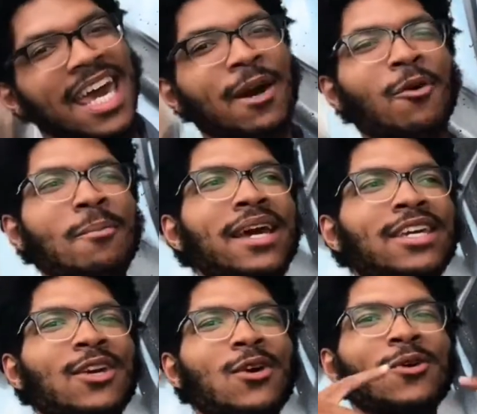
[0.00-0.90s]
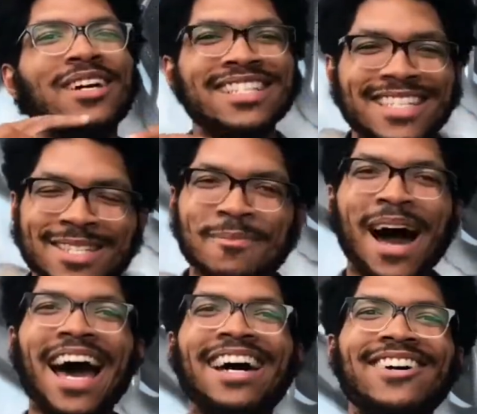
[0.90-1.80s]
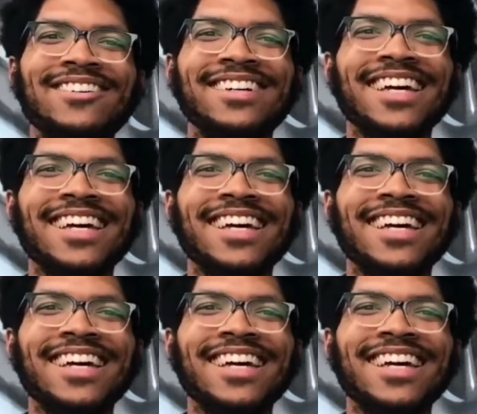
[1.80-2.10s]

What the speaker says: it will make you smile